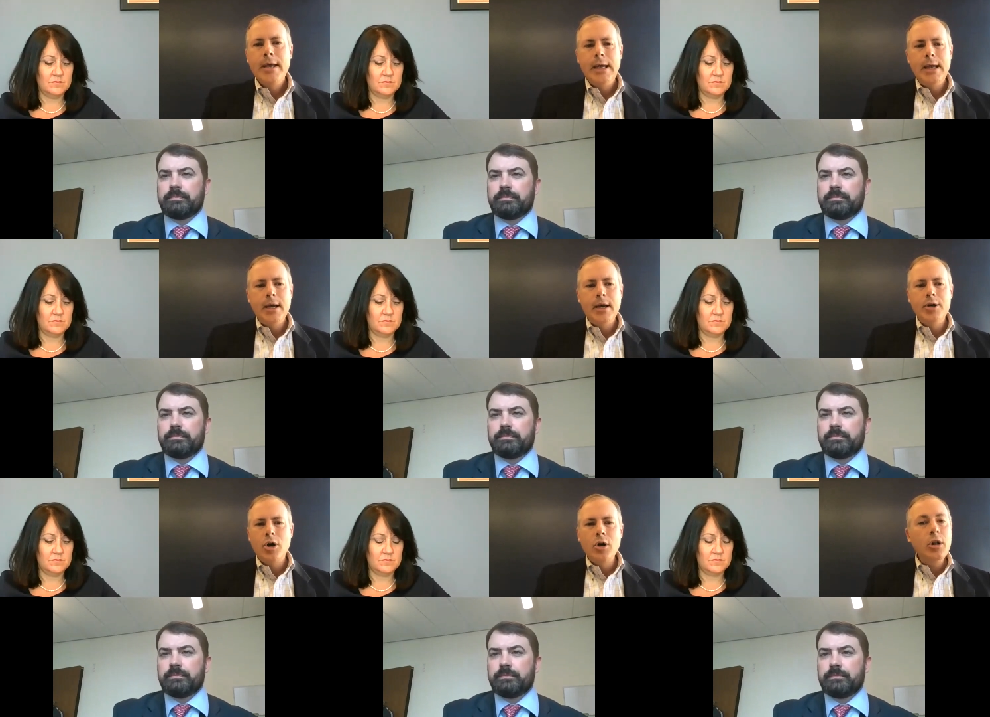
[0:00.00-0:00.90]

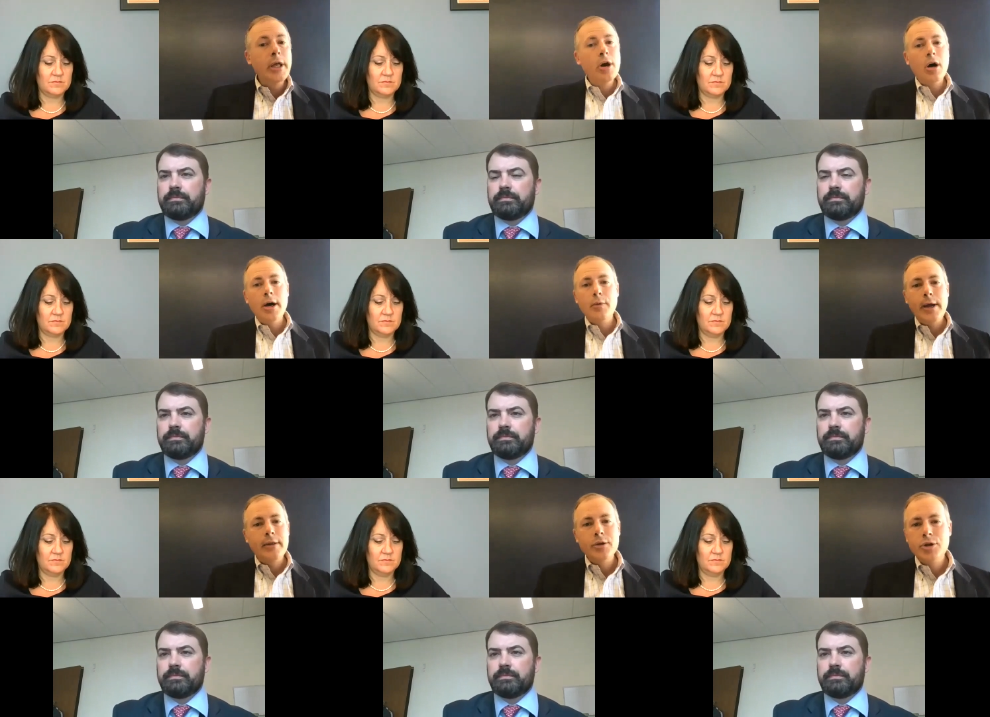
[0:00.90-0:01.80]
Speaker 1: And early on,
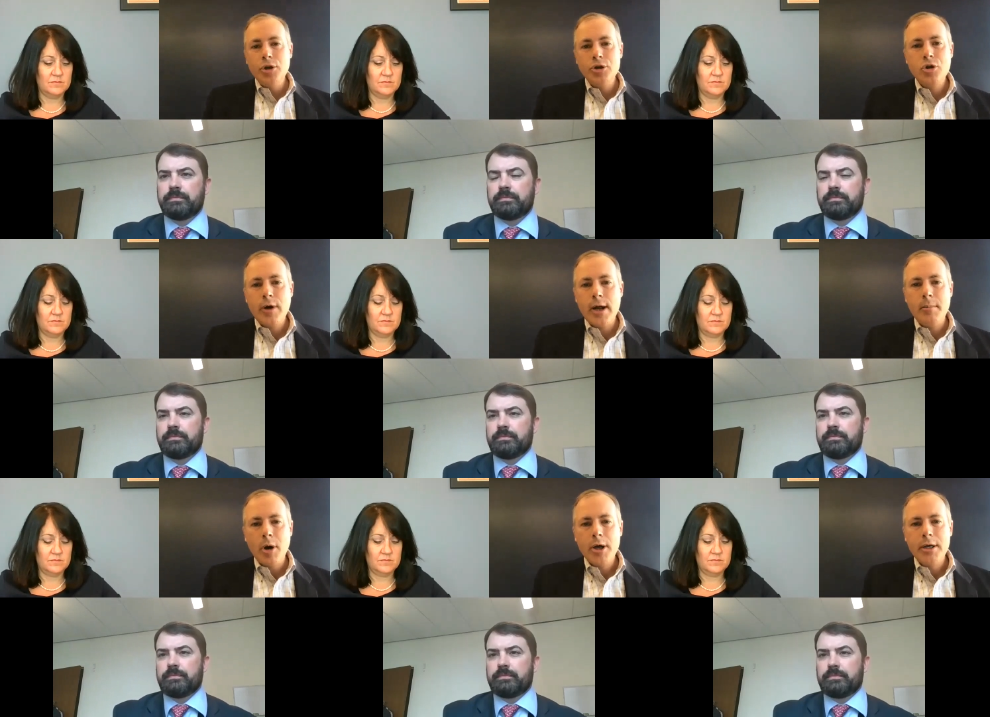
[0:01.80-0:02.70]
we had this huge
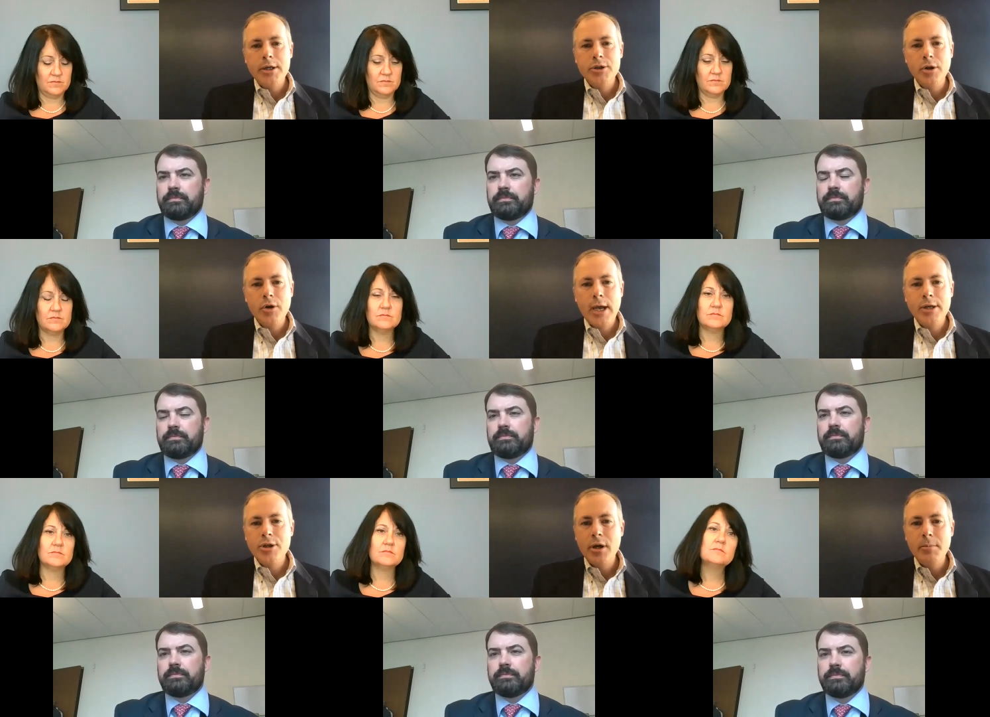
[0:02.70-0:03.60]
credit market
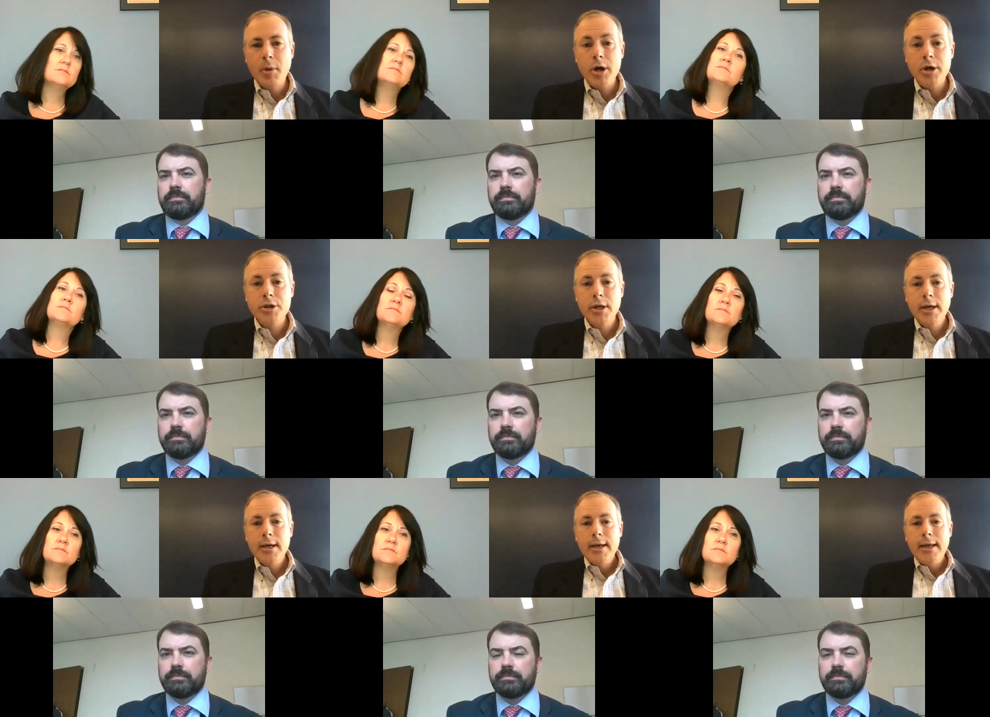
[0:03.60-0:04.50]
dislocation in March.
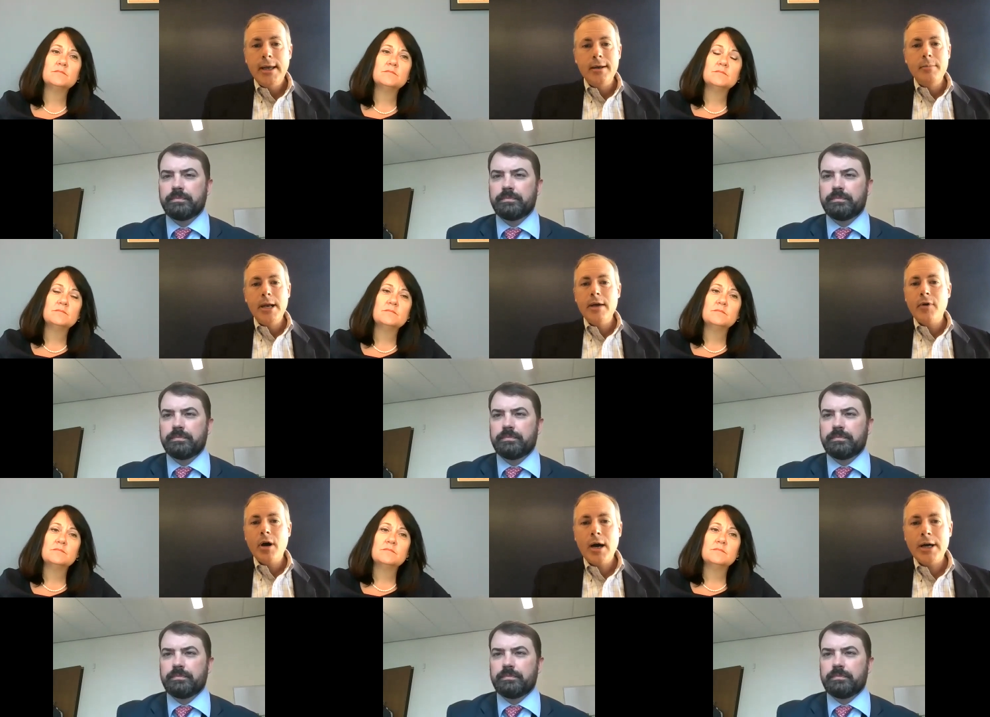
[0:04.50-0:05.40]
And many of
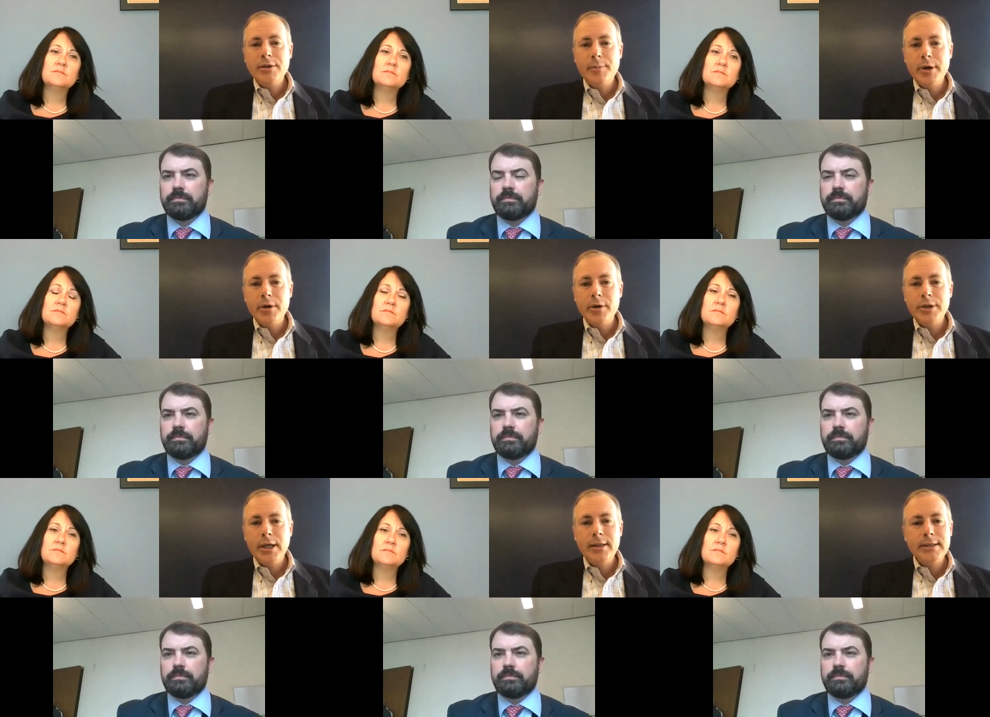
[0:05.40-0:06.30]
our
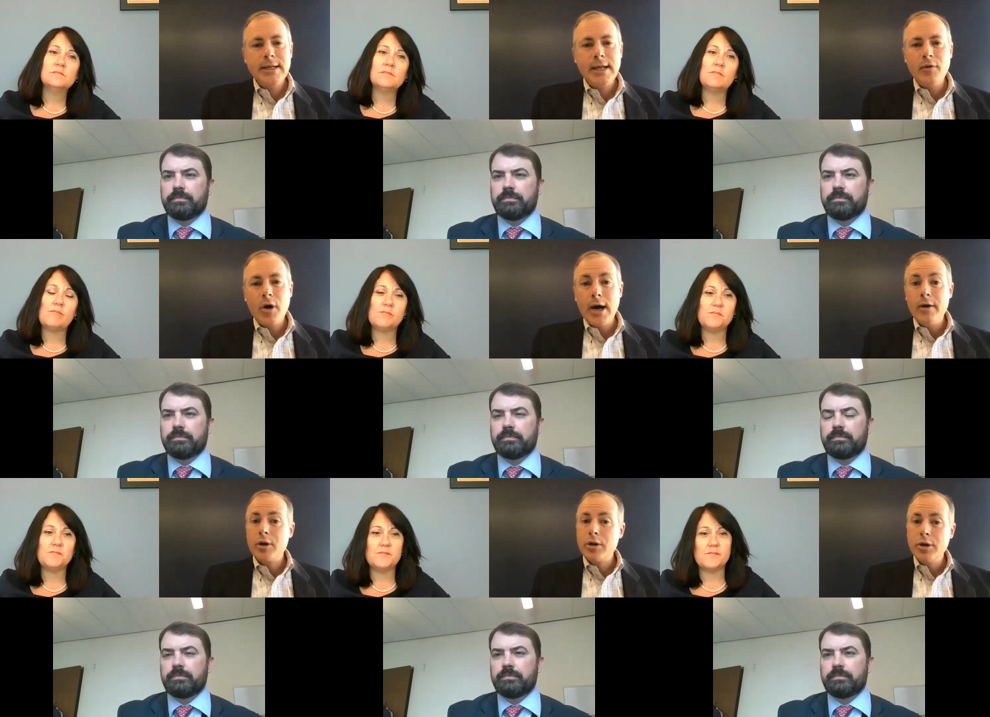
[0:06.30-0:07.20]
hospitals in the state of
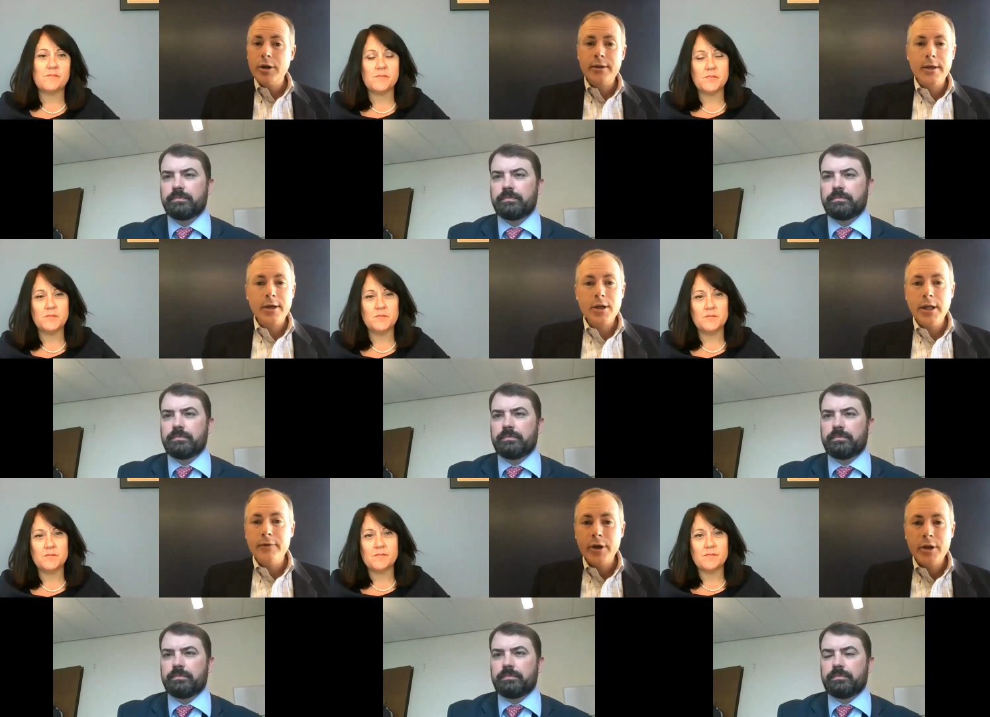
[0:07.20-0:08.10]
Ohio, including the
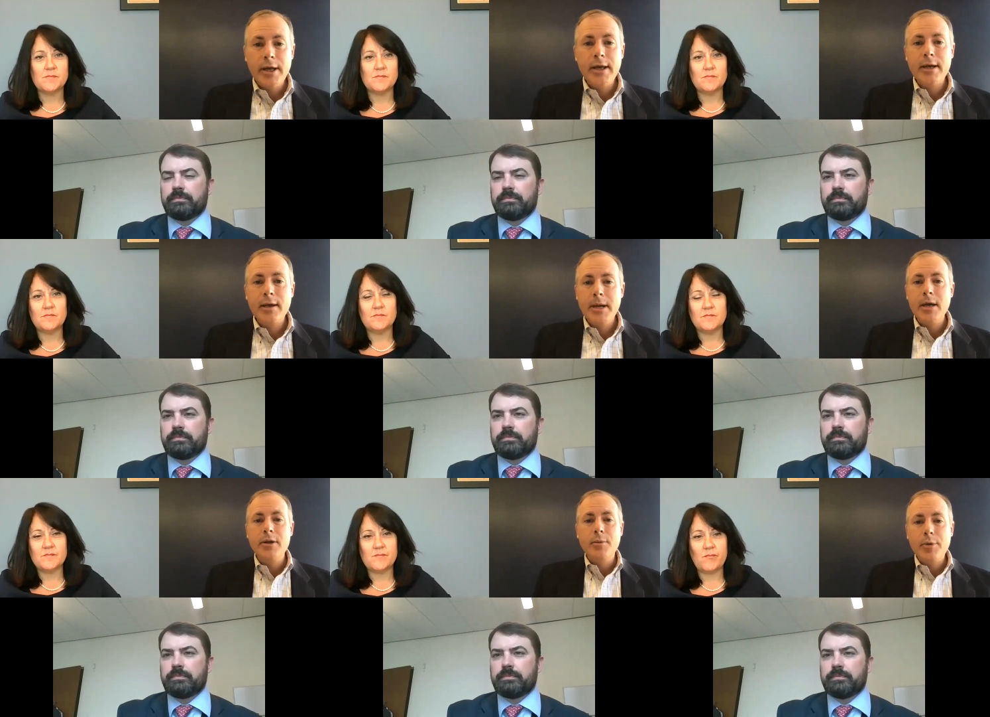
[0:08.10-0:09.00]
Cleveland Clinic and many
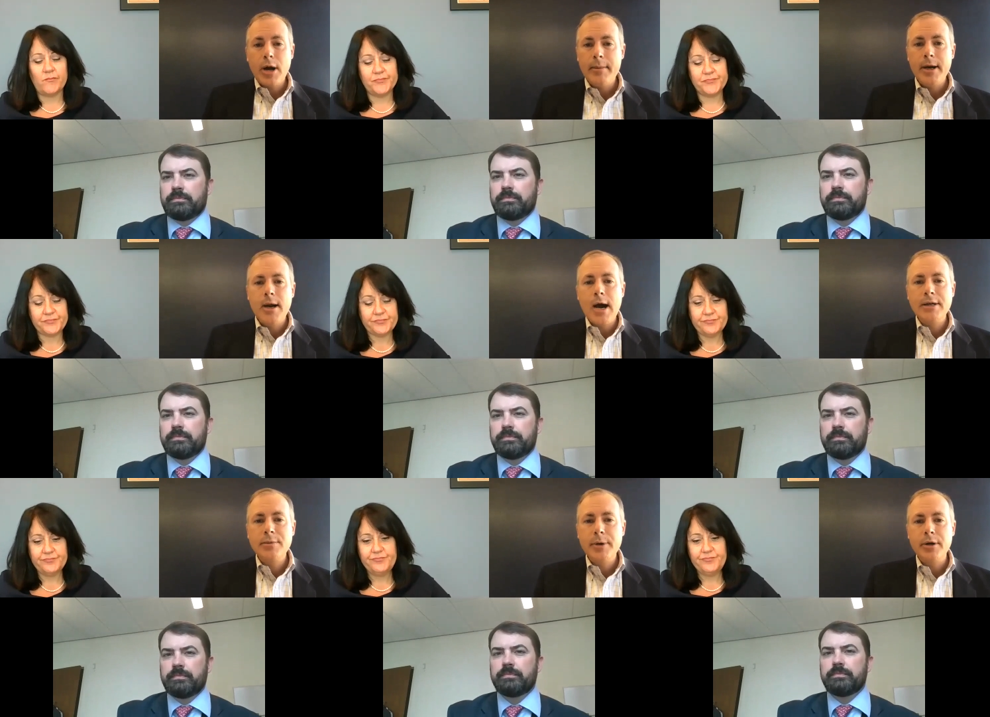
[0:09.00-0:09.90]
other prominent
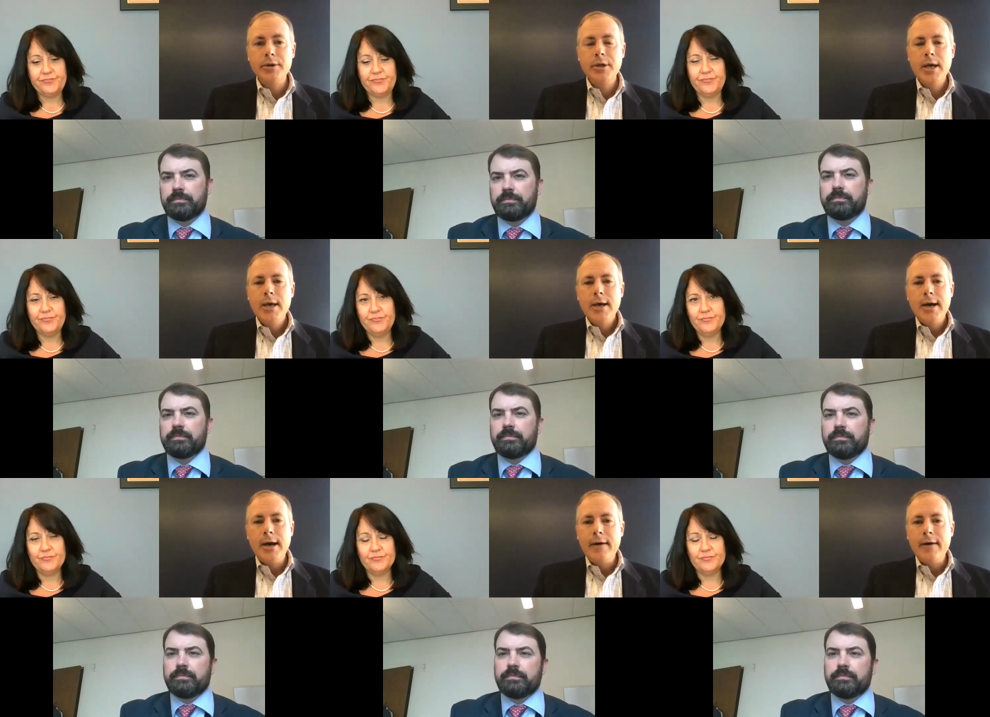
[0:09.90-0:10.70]
hospitals, uh,